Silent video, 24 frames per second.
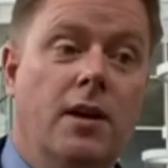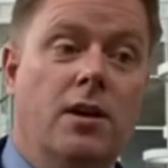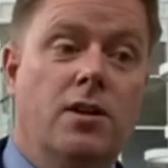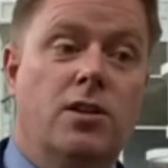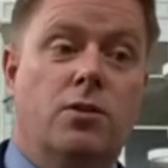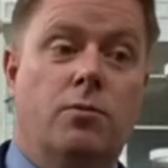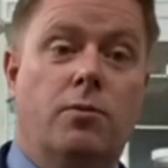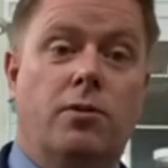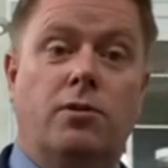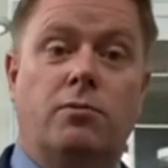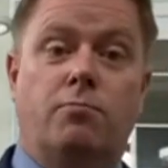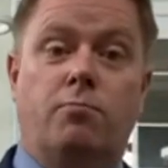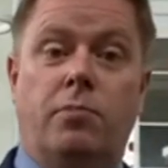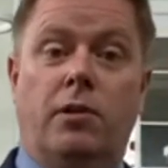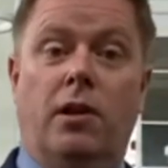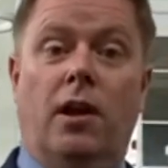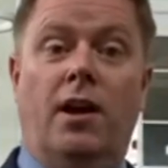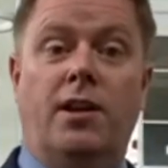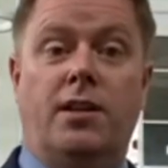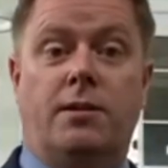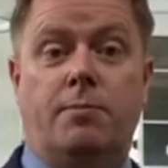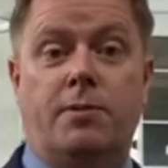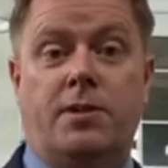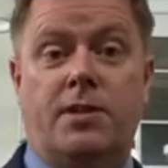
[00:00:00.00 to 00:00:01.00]
So we'd
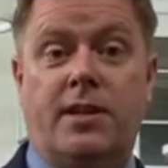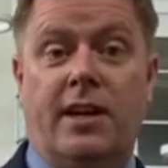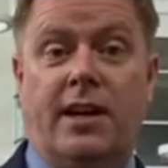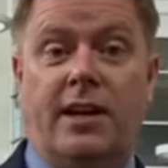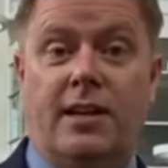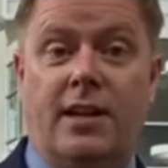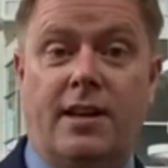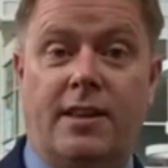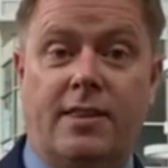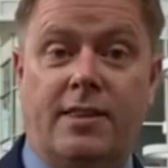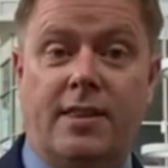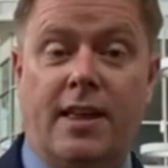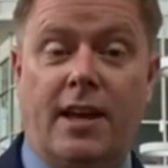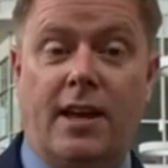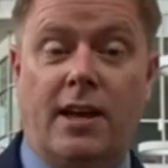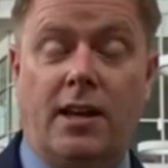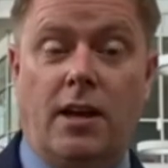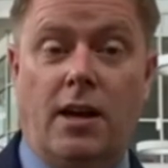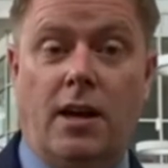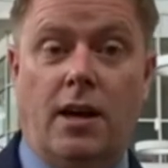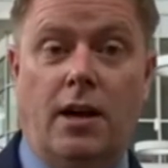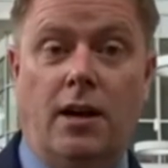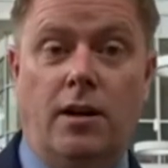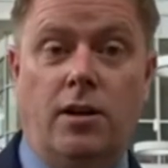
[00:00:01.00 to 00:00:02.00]
like to particularly thank
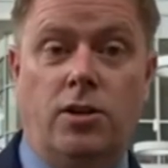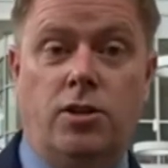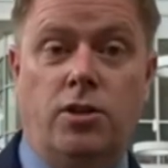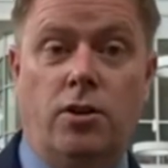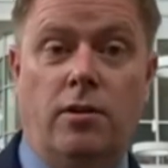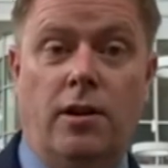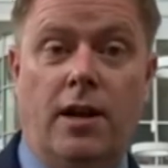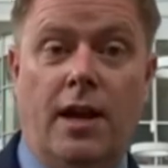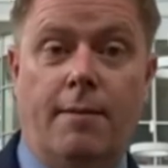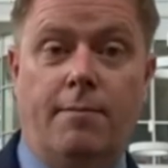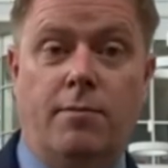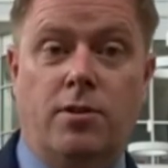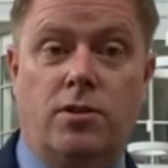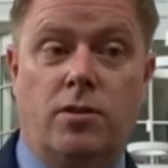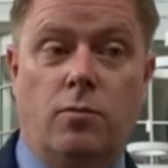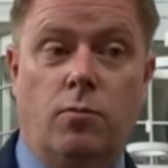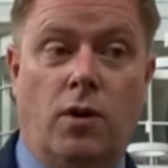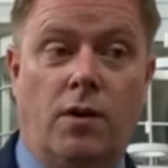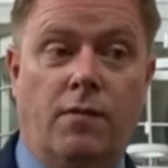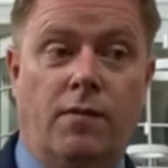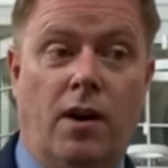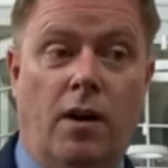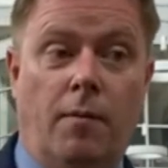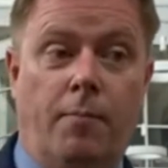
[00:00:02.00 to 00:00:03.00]
Julie Emerson,
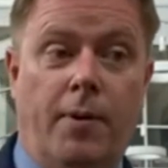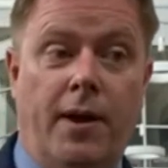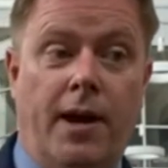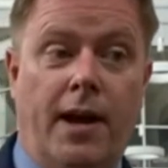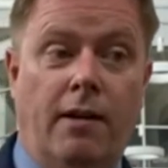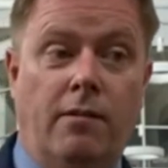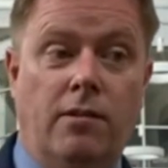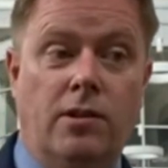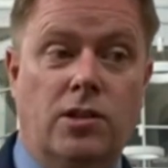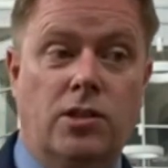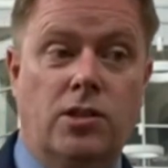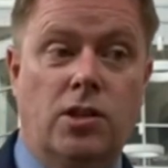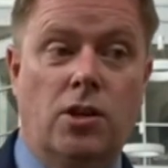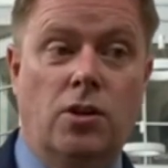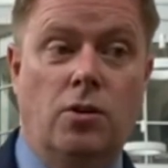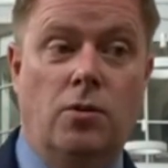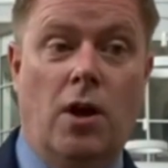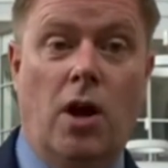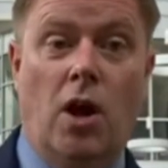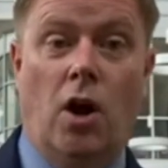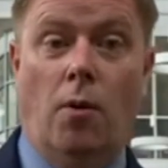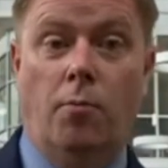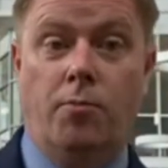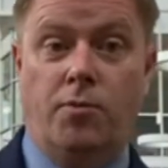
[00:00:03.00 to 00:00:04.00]
one of our parents, who
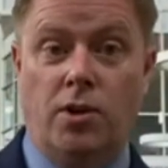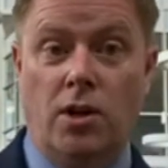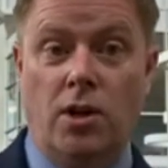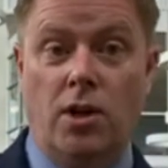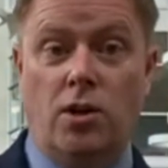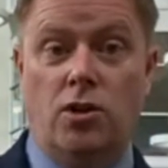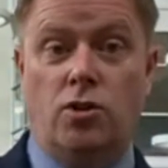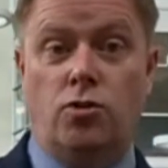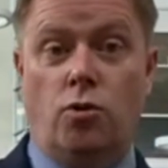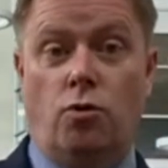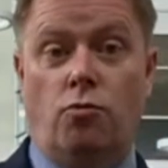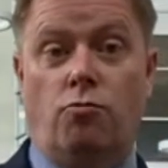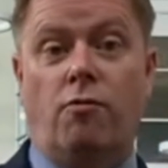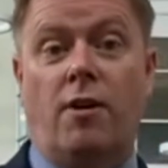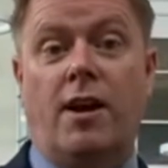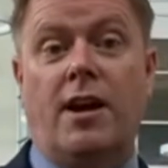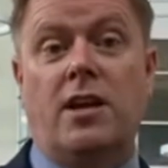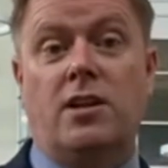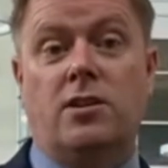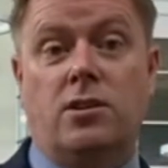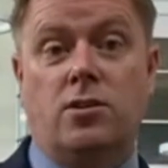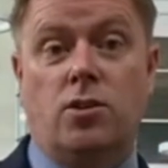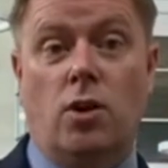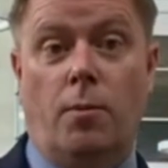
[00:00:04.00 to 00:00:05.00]
helped to
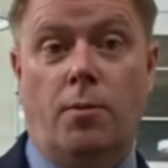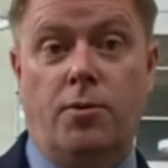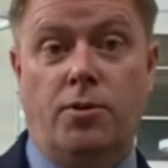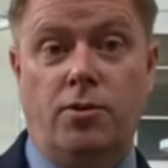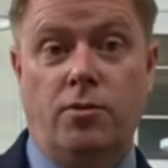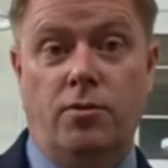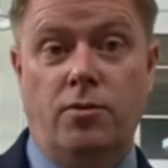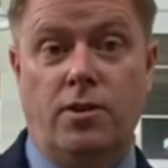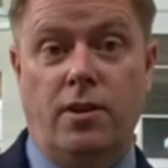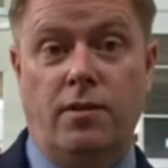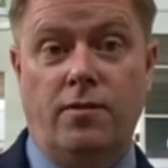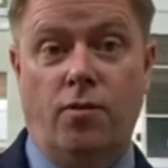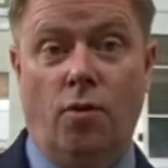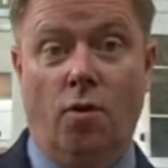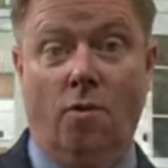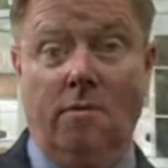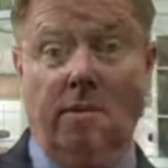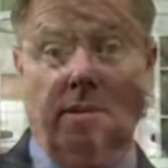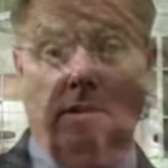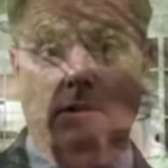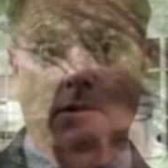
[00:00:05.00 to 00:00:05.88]
arrange this opportunity for us.